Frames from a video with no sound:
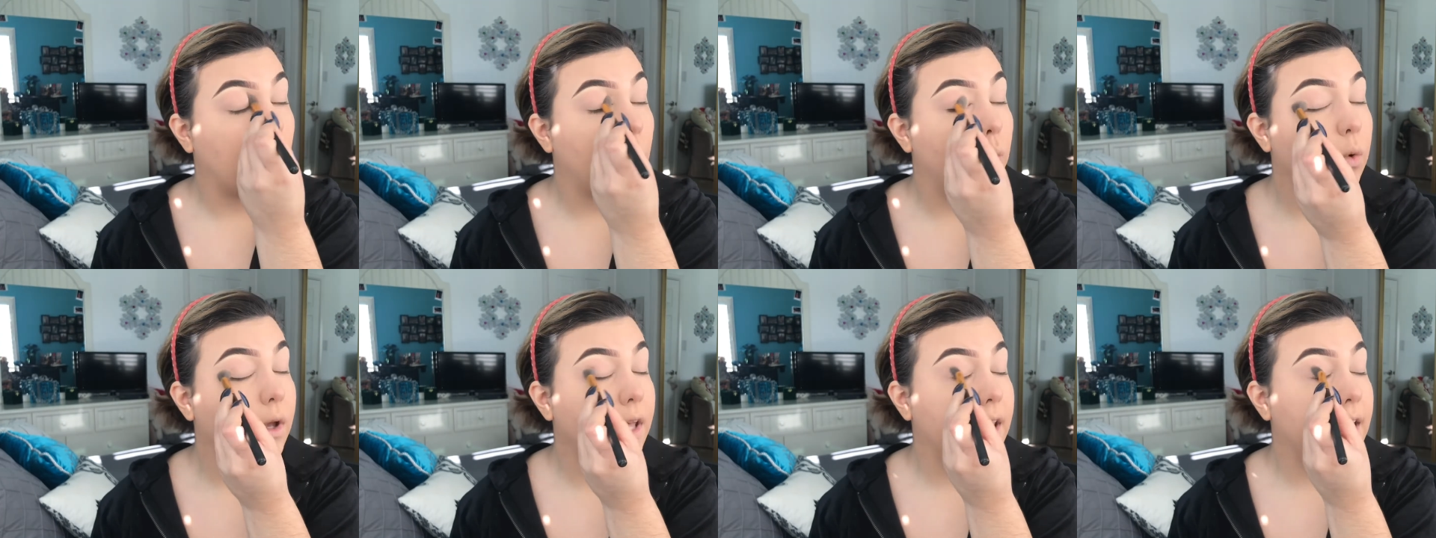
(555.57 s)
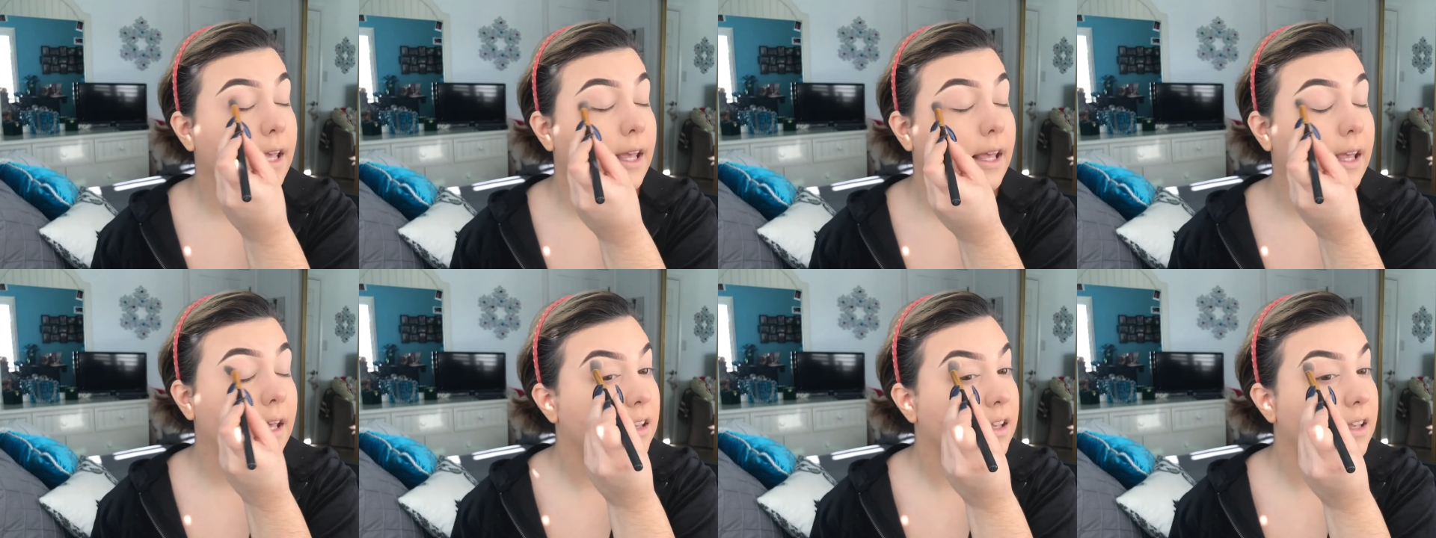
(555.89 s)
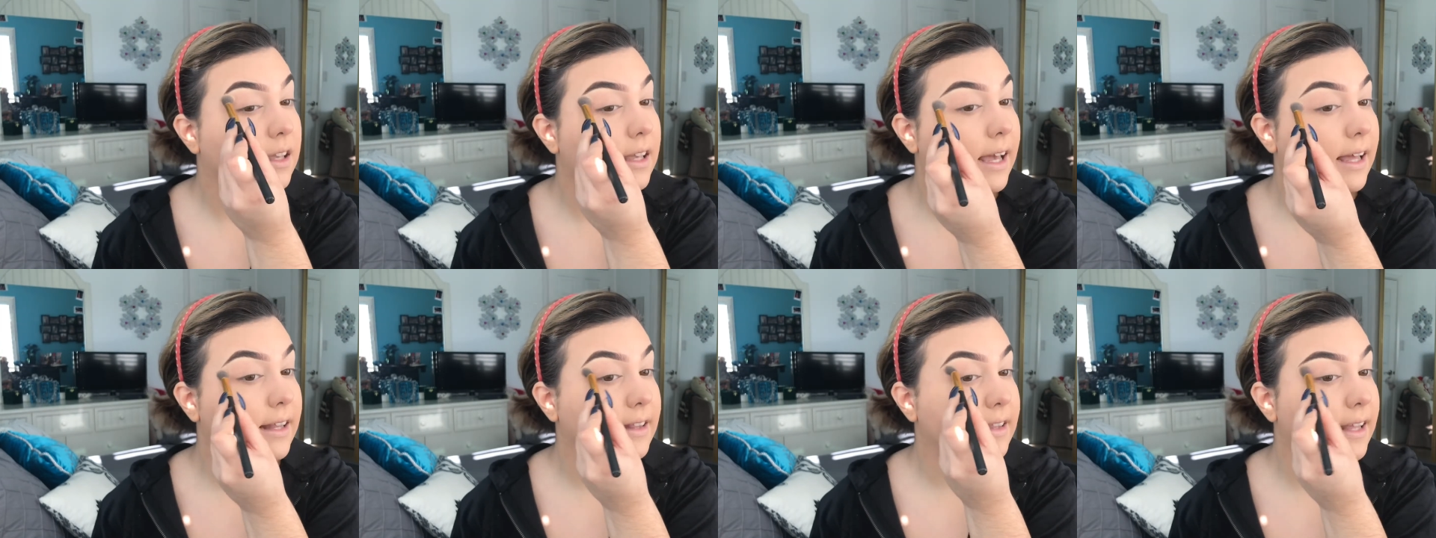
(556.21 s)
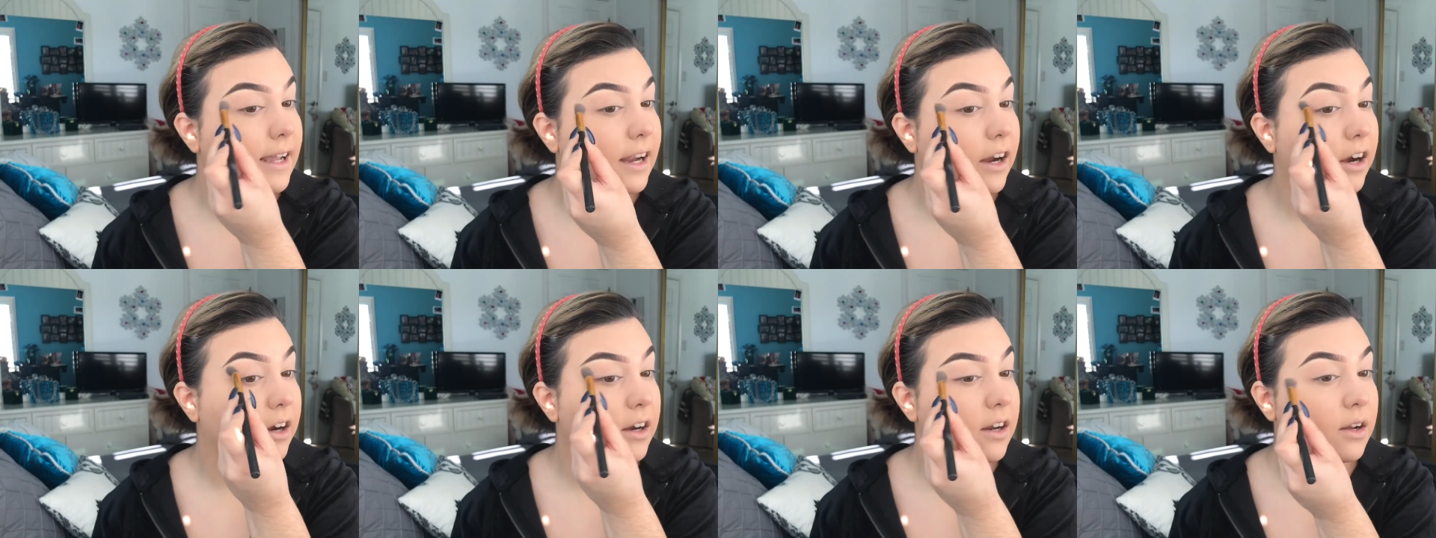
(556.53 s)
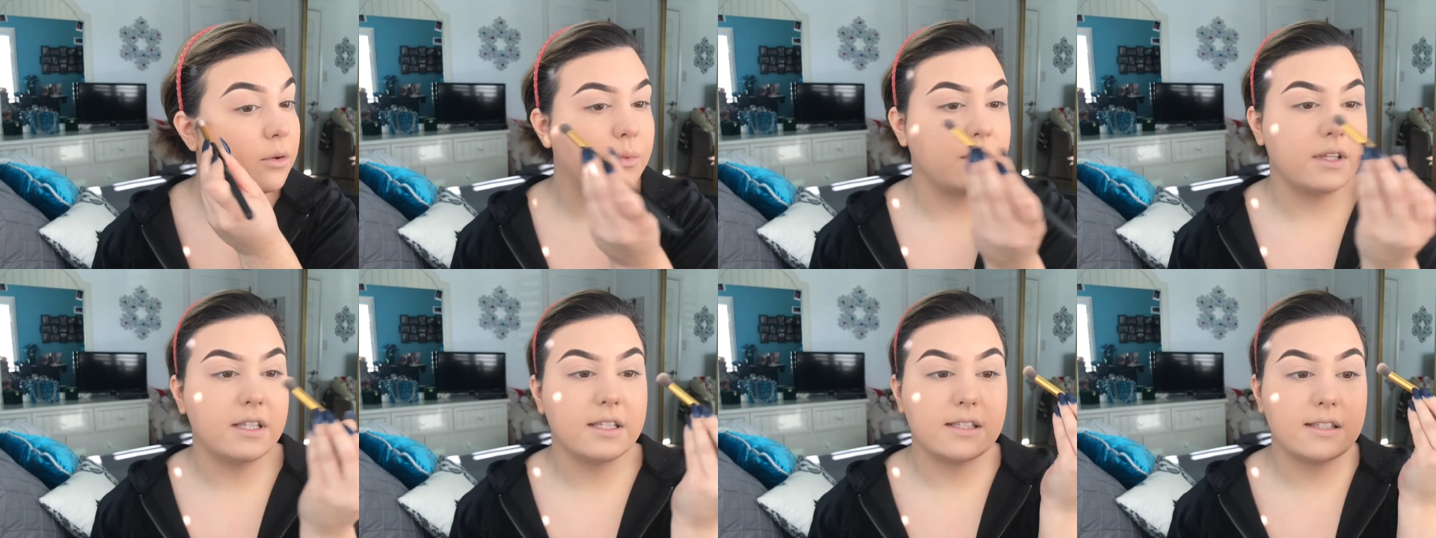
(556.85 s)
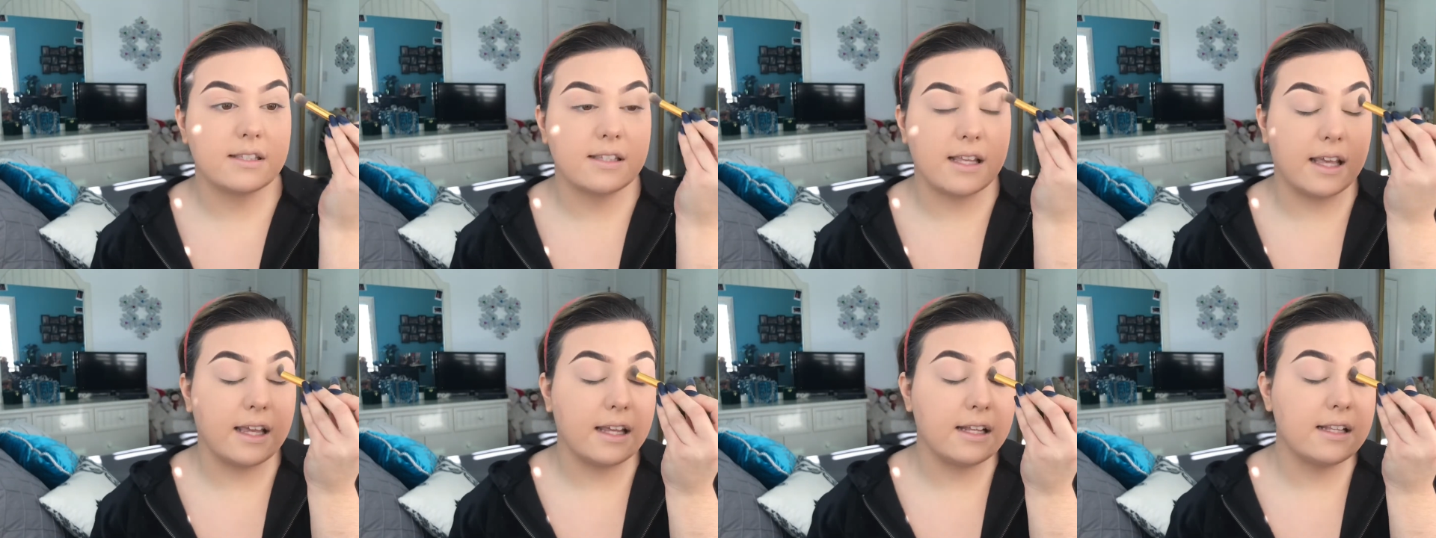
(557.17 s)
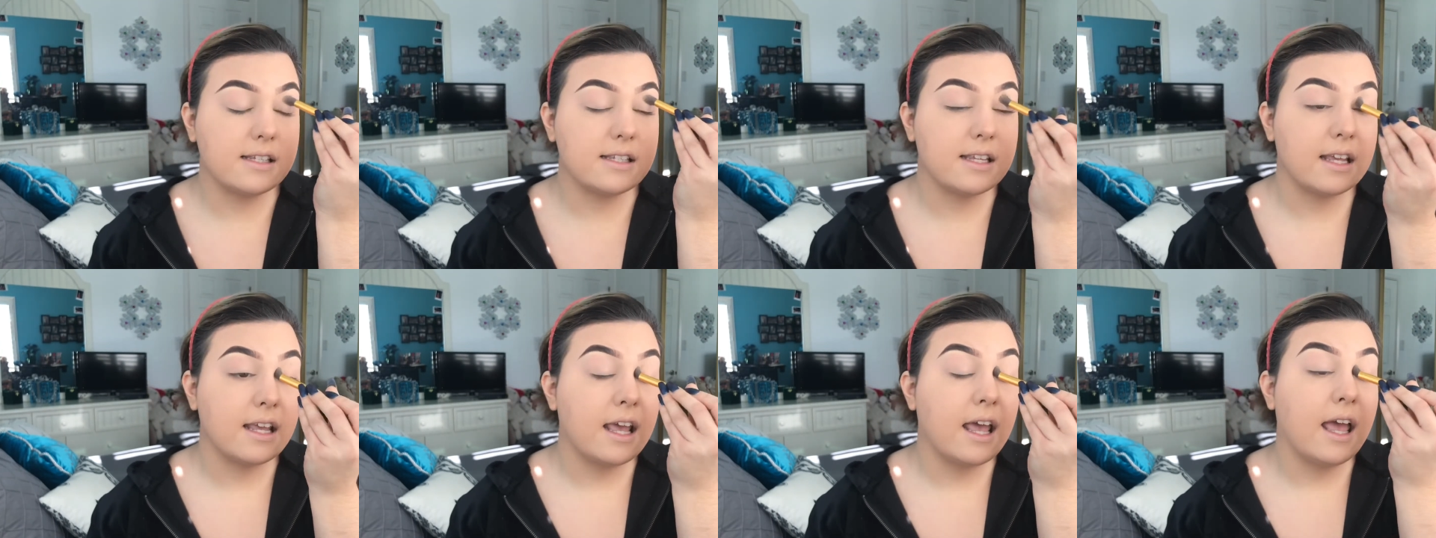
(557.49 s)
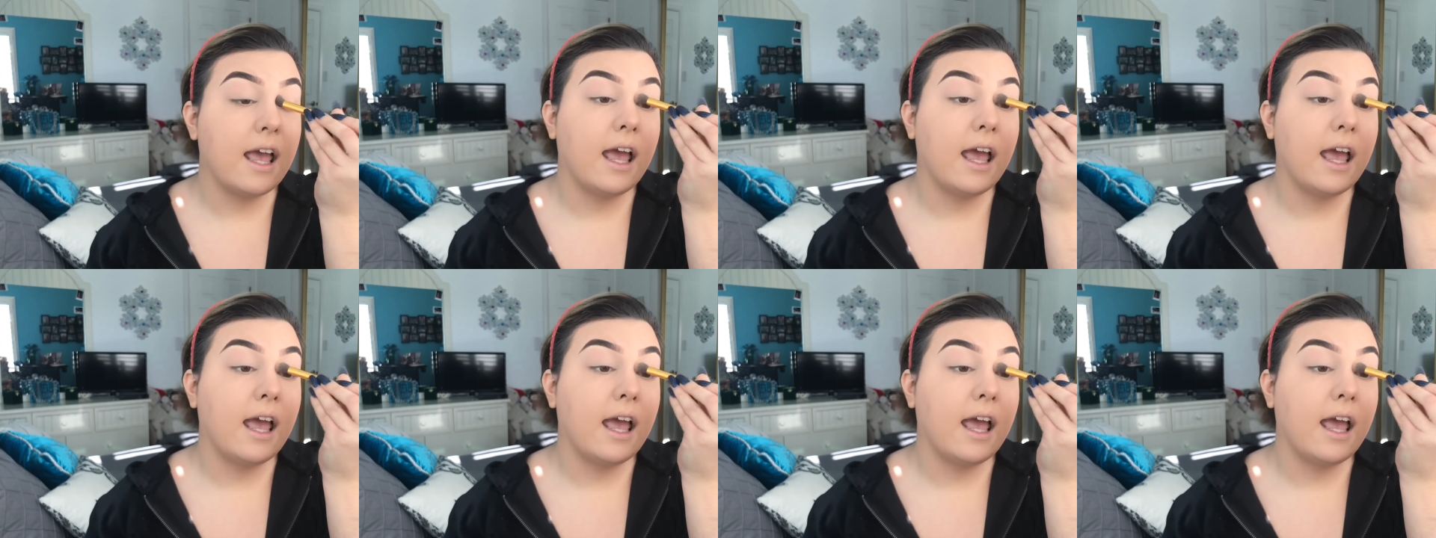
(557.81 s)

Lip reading: We get there and we sit